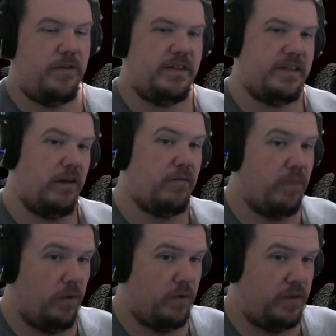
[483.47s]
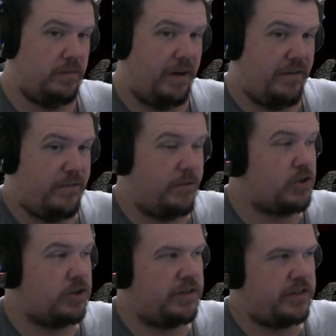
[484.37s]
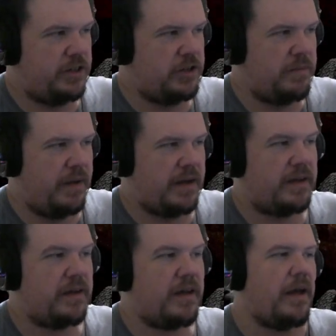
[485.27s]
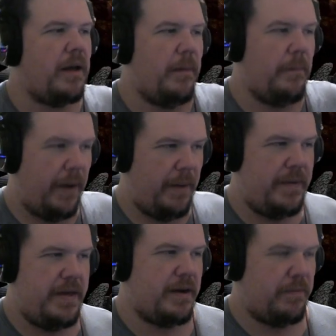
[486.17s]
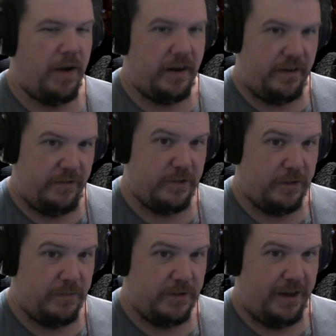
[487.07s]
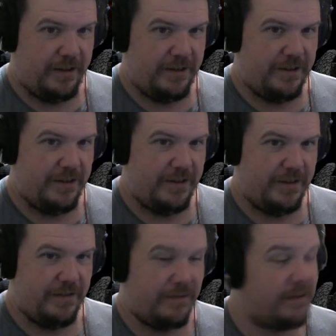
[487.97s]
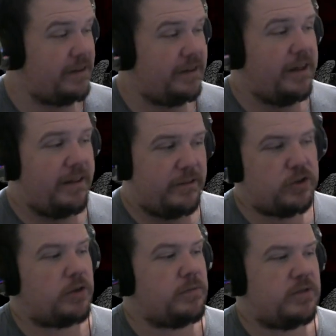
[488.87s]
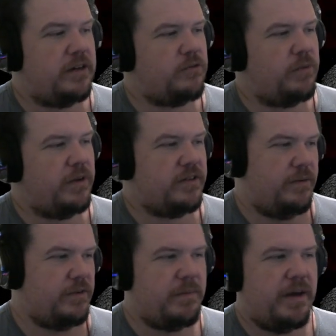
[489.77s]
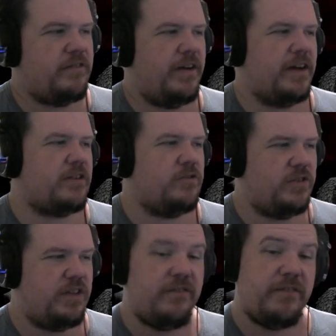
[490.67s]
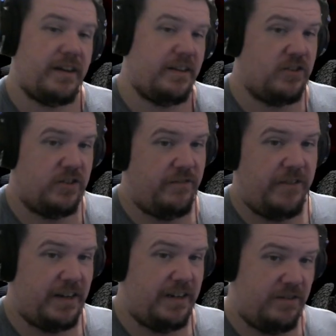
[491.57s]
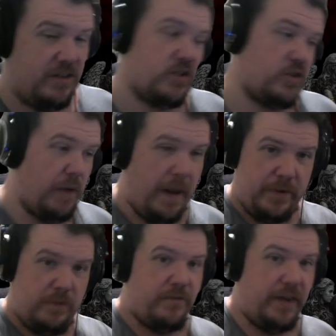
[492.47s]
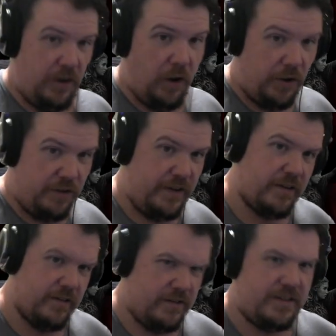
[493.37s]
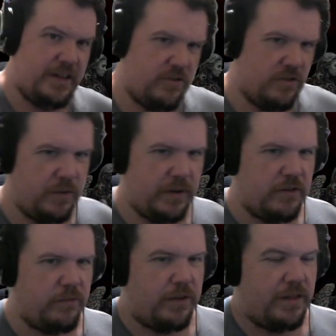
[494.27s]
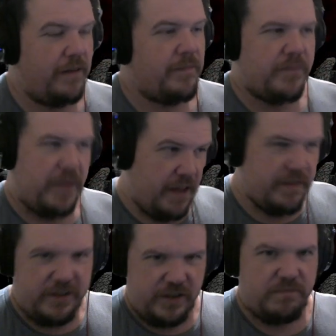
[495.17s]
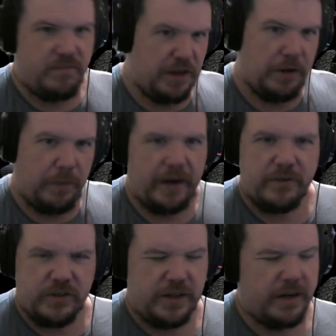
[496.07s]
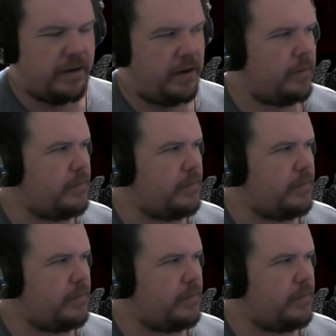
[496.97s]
this now molded my future decision making by being a product of circumstance, right? The circumstance was it was a manufacturer's defect that just so happened to affect all the vehicles, etc., so on and so forth. In this theoretical scenario,